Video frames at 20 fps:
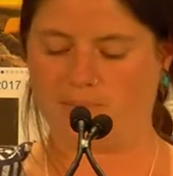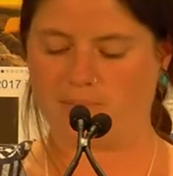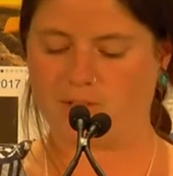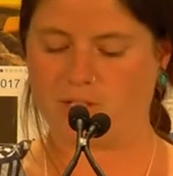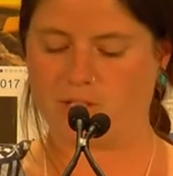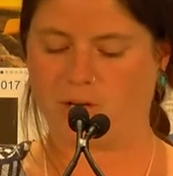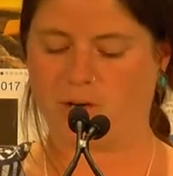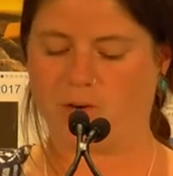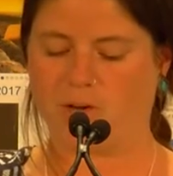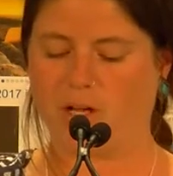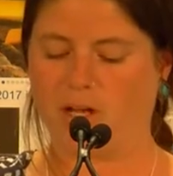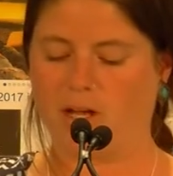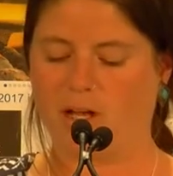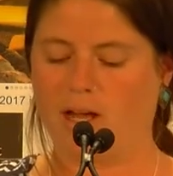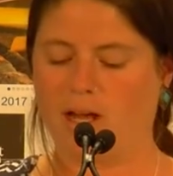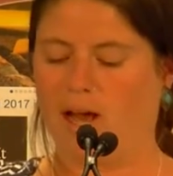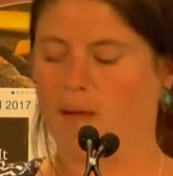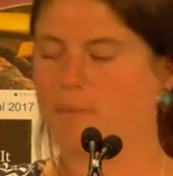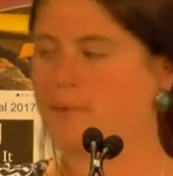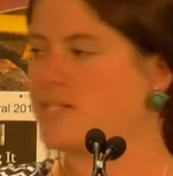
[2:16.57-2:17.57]
So
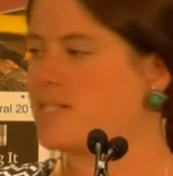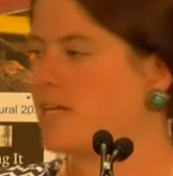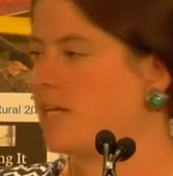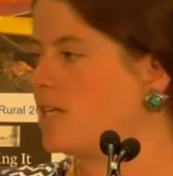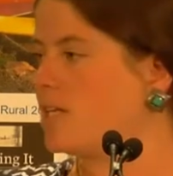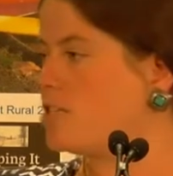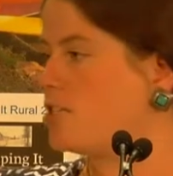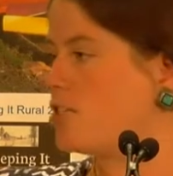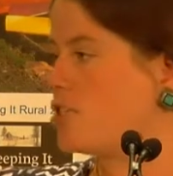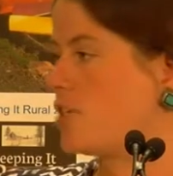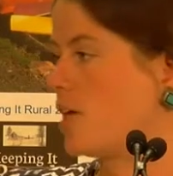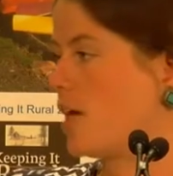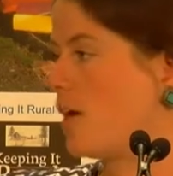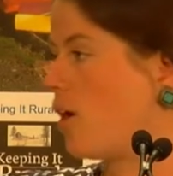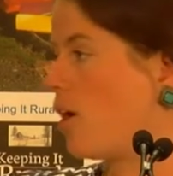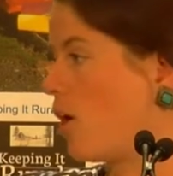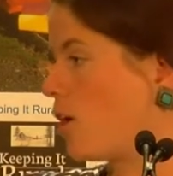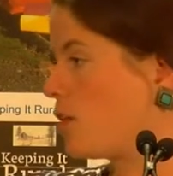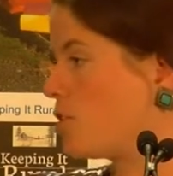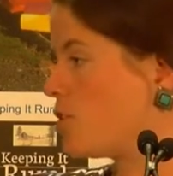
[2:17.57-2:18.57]
I'm excited to
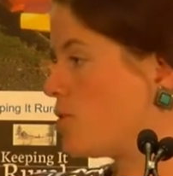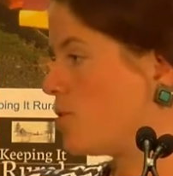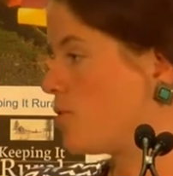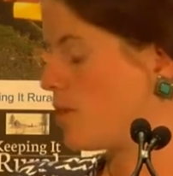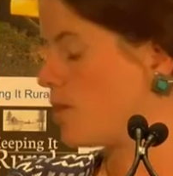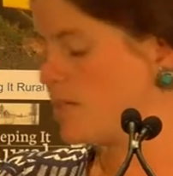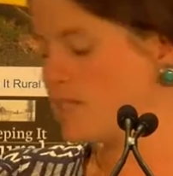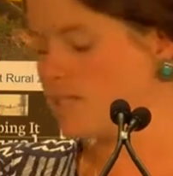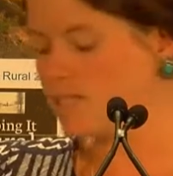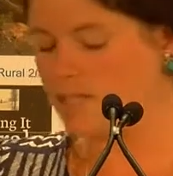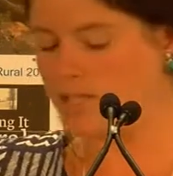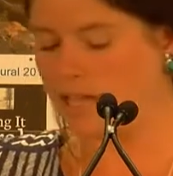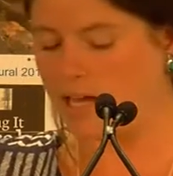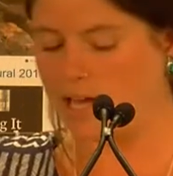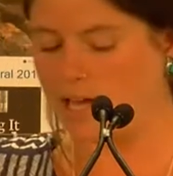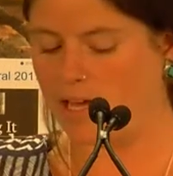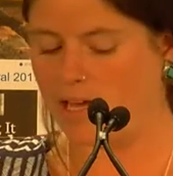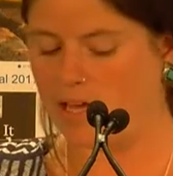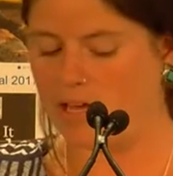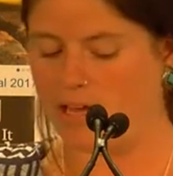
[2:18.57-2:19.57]
share our stories
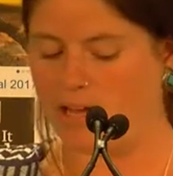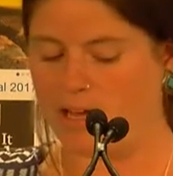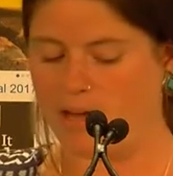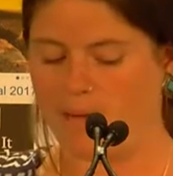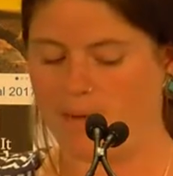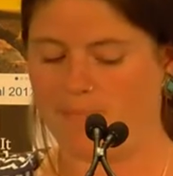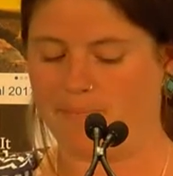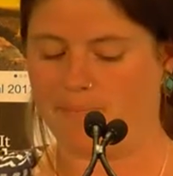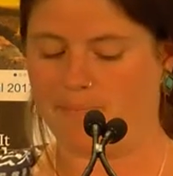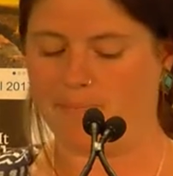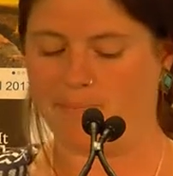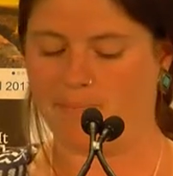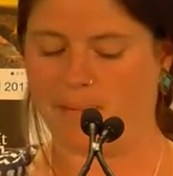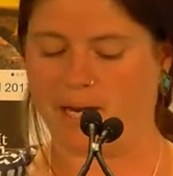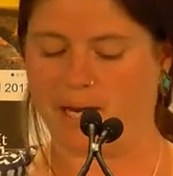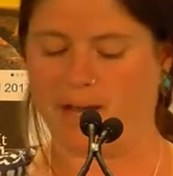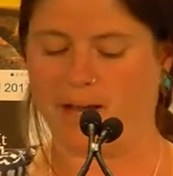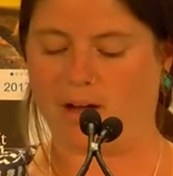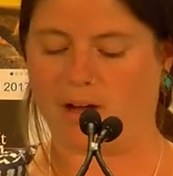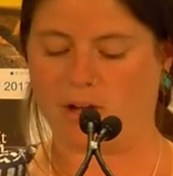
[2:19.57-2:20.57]
today,
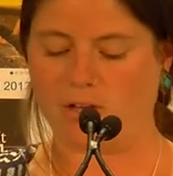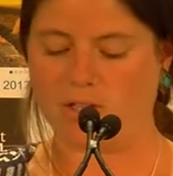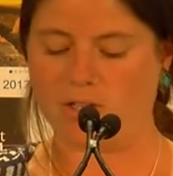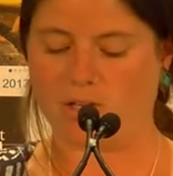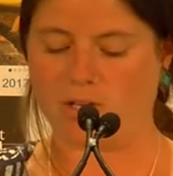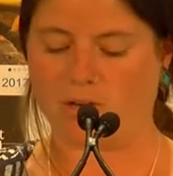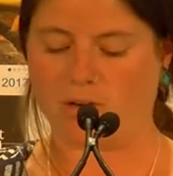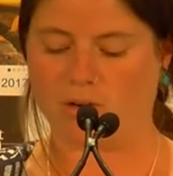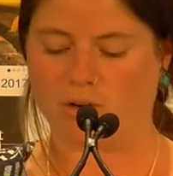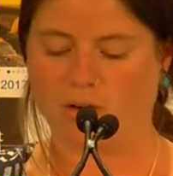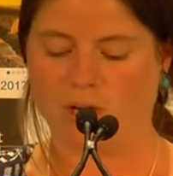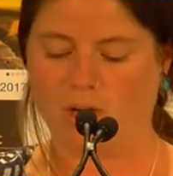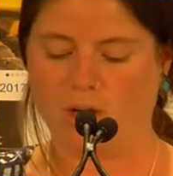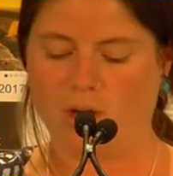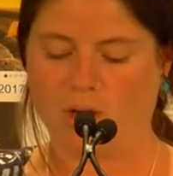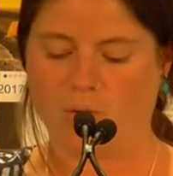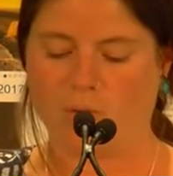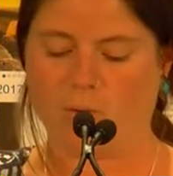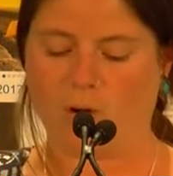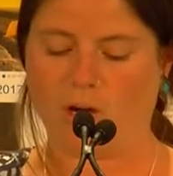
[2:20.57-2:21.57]
but I also
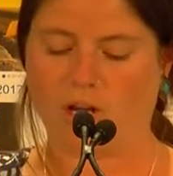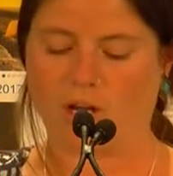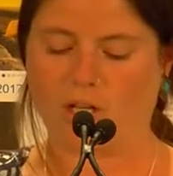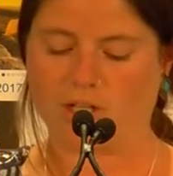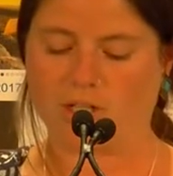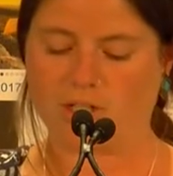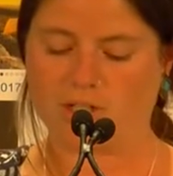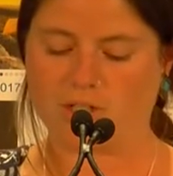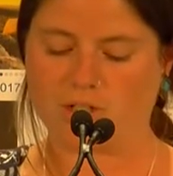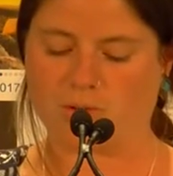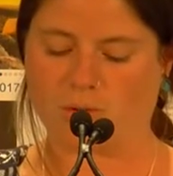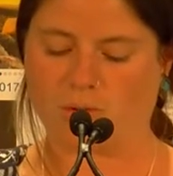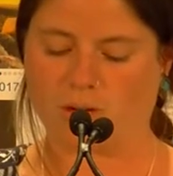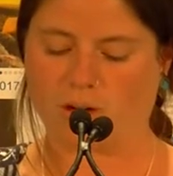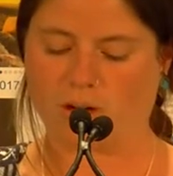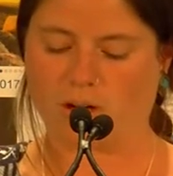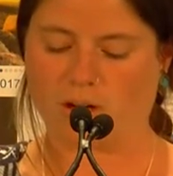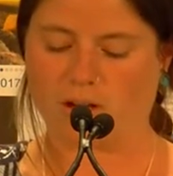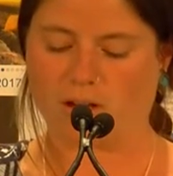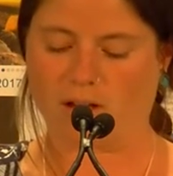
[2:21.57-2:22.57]
want to
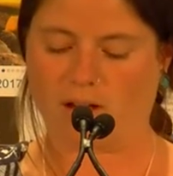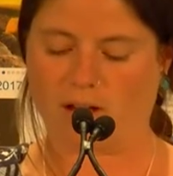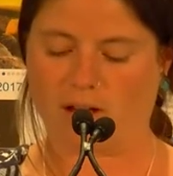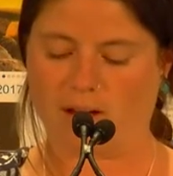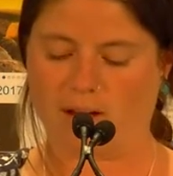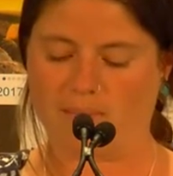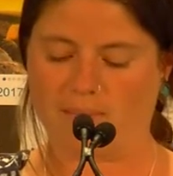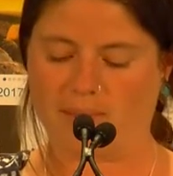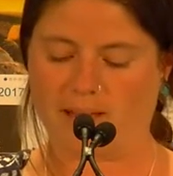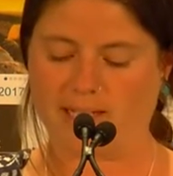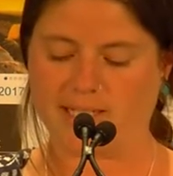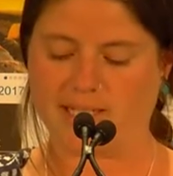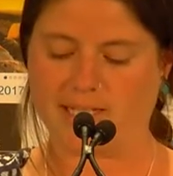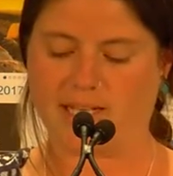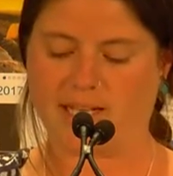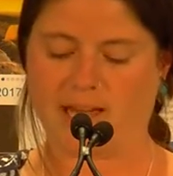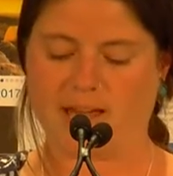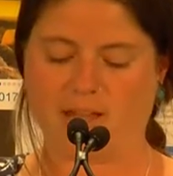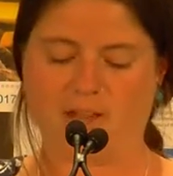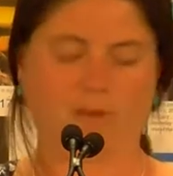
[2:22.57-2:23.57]
underscore that
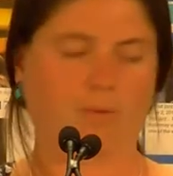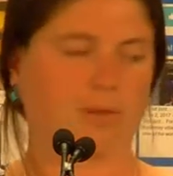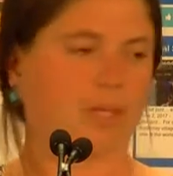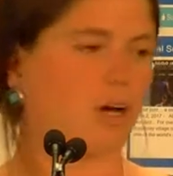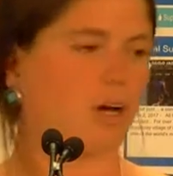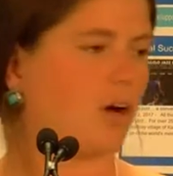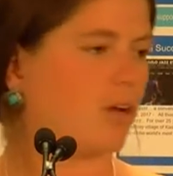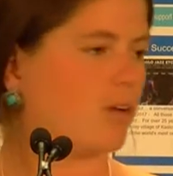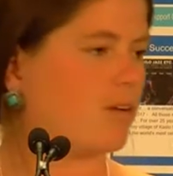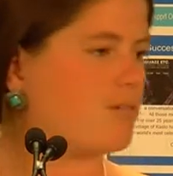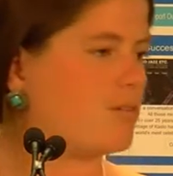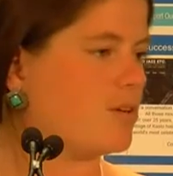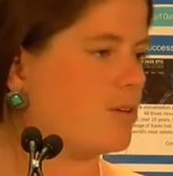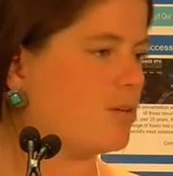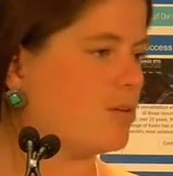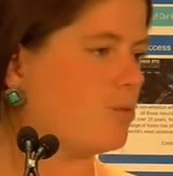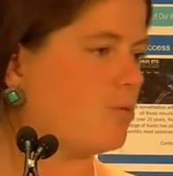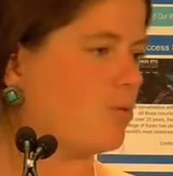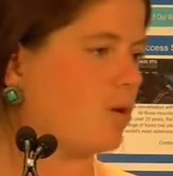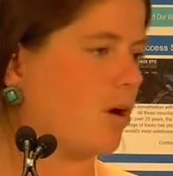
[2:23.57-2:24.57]
together with all of
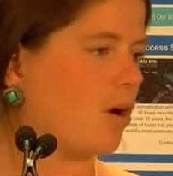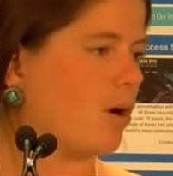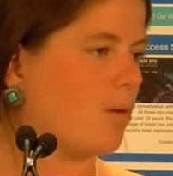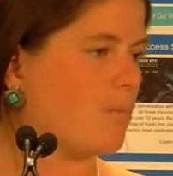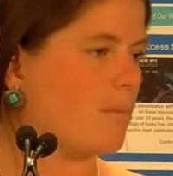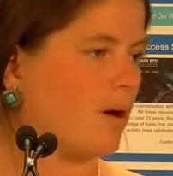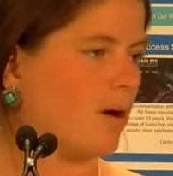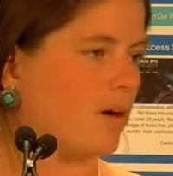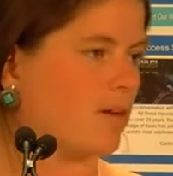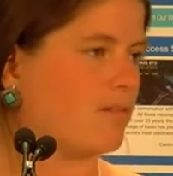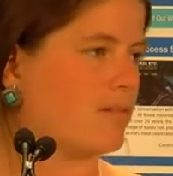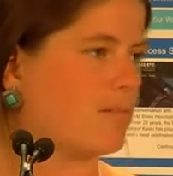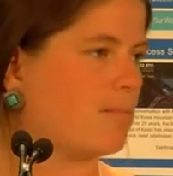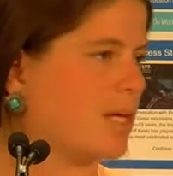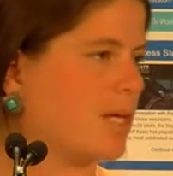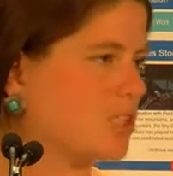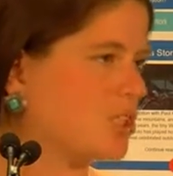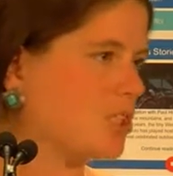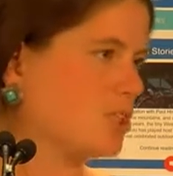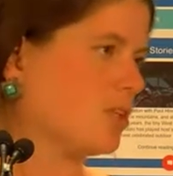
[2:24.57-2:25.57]
you, we're all part of a
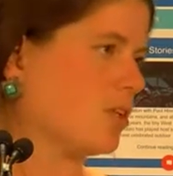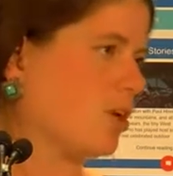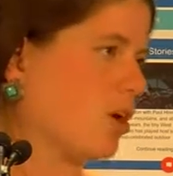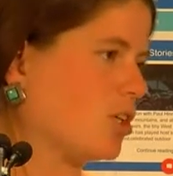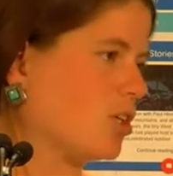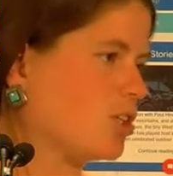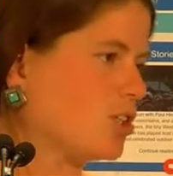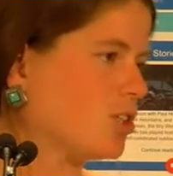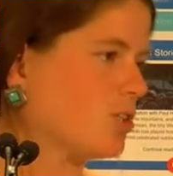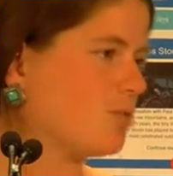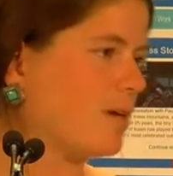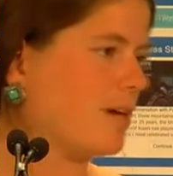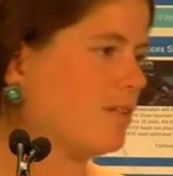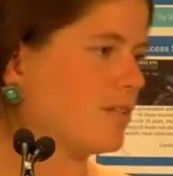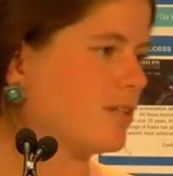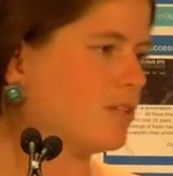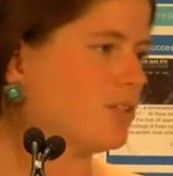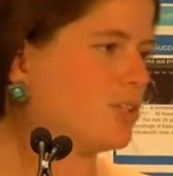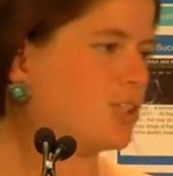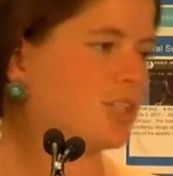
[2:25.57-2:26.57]
much larger
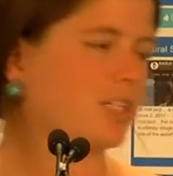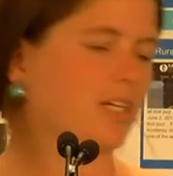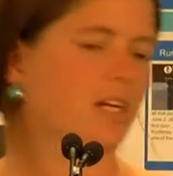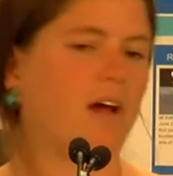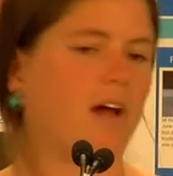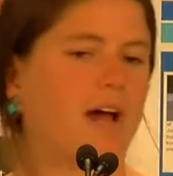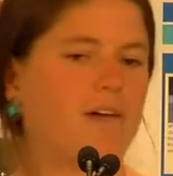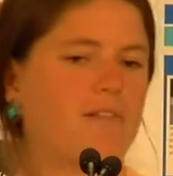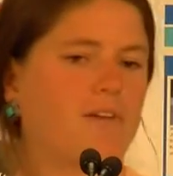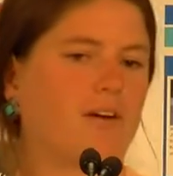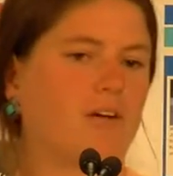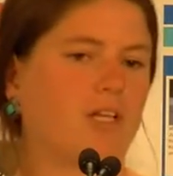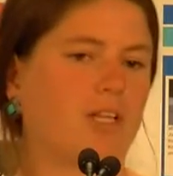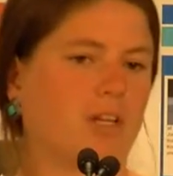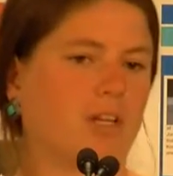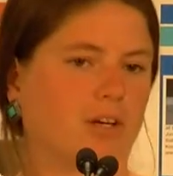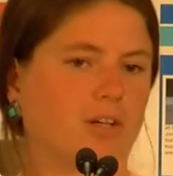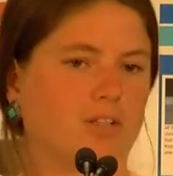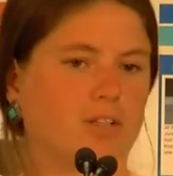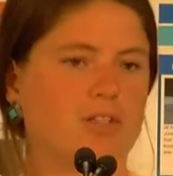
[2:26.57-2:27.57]
revolution, and I've already
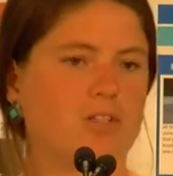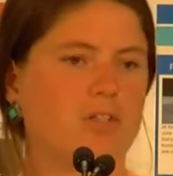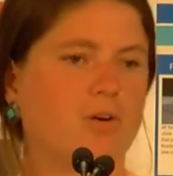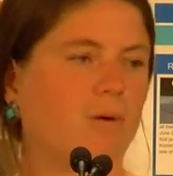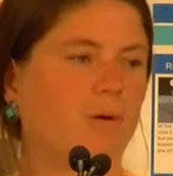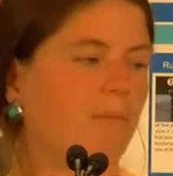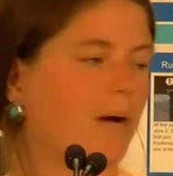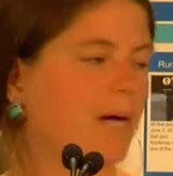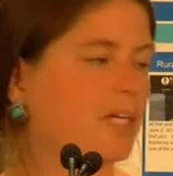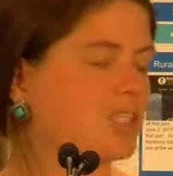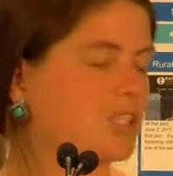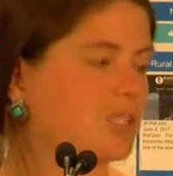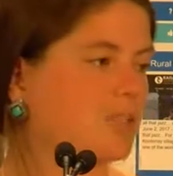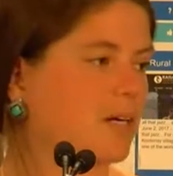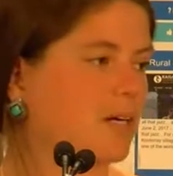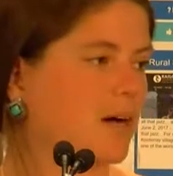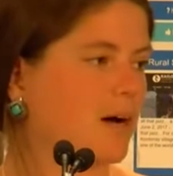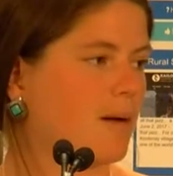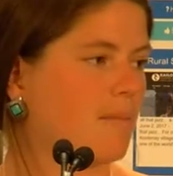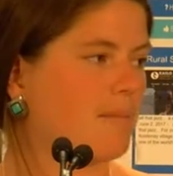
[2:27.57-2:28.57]
learned so
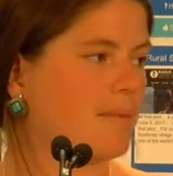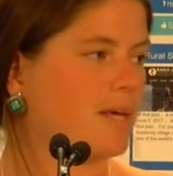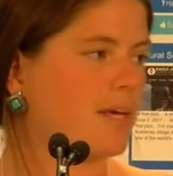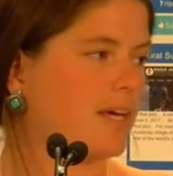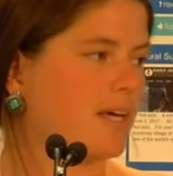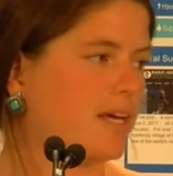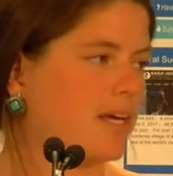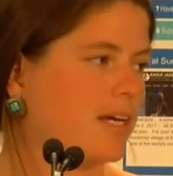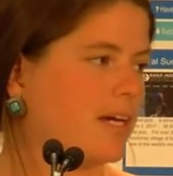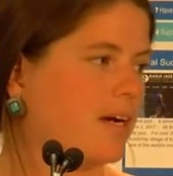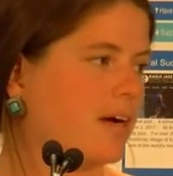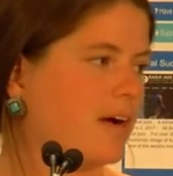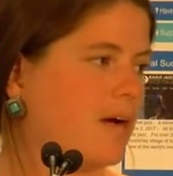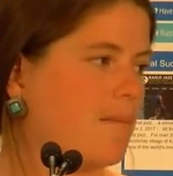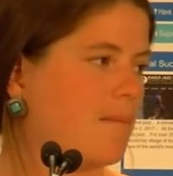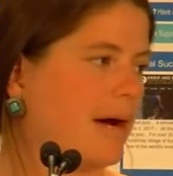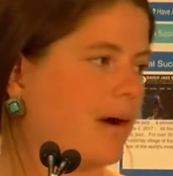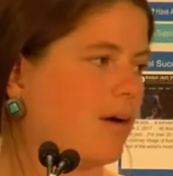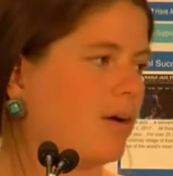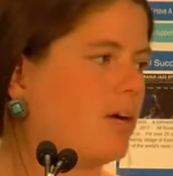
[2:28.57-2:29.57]
much being here
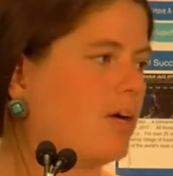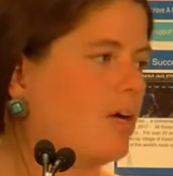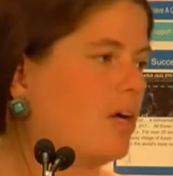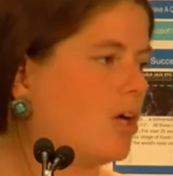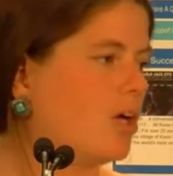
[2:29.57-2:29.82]
about